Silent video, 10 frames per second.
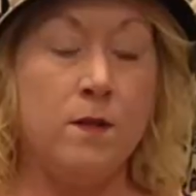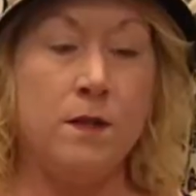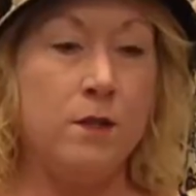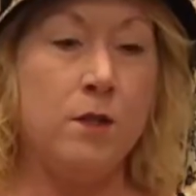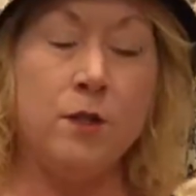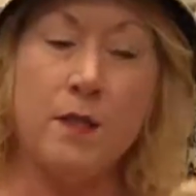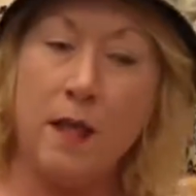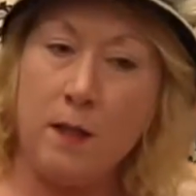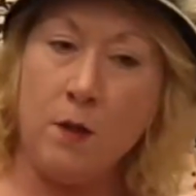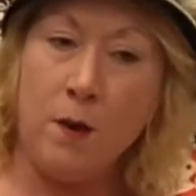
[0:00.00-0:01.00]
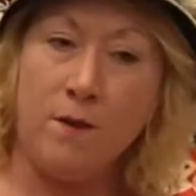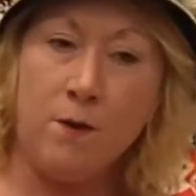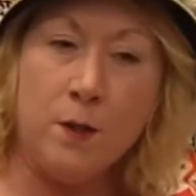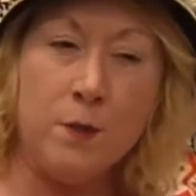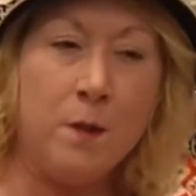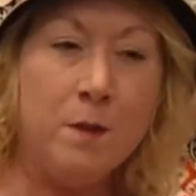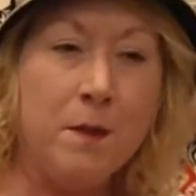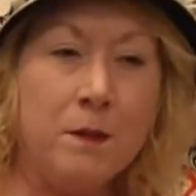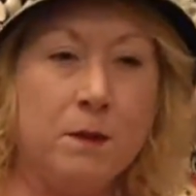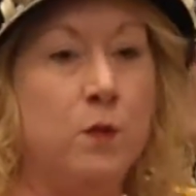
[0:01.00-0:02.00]
And then she's like, you know, I've always wanted
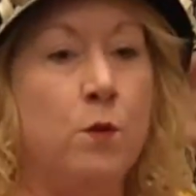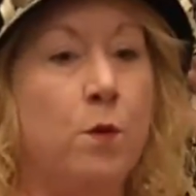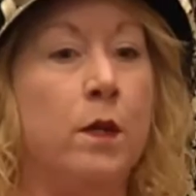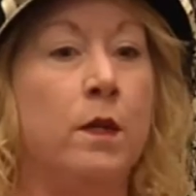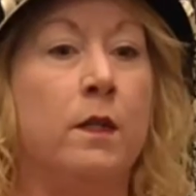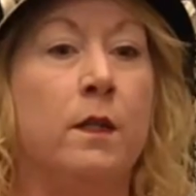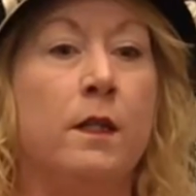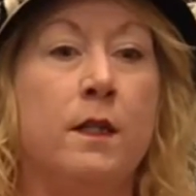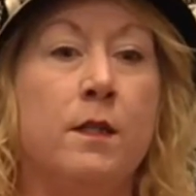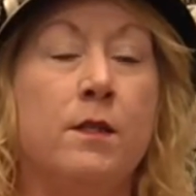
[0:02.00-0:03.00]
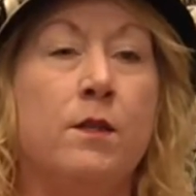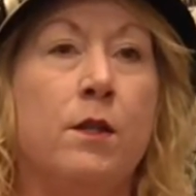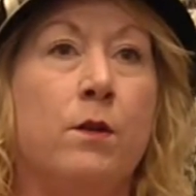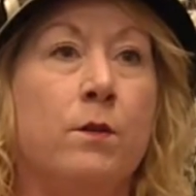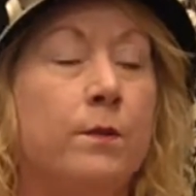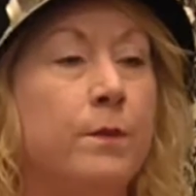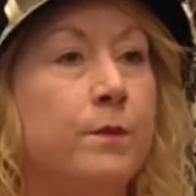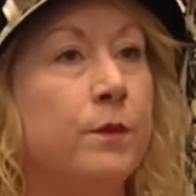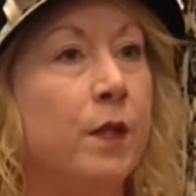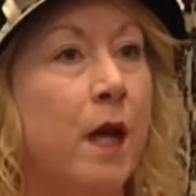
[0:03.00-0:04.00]
my own store. So
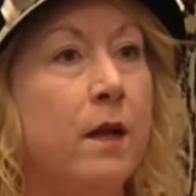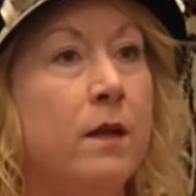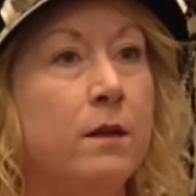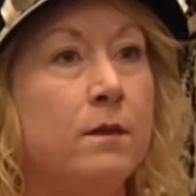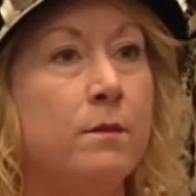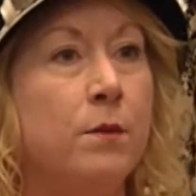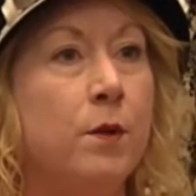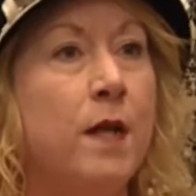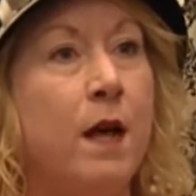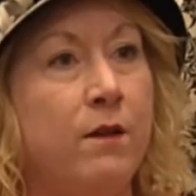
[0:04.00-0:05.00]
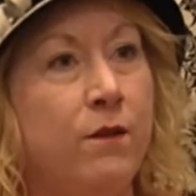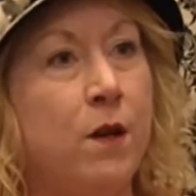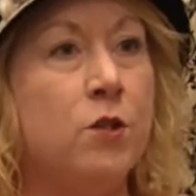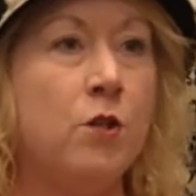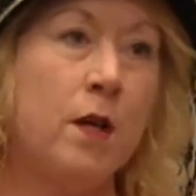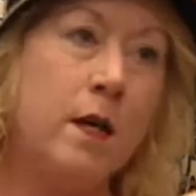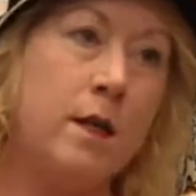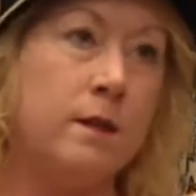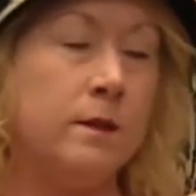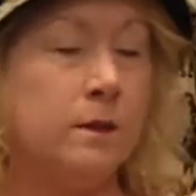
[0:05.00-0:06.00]
she kind of pulled out a Foxtrot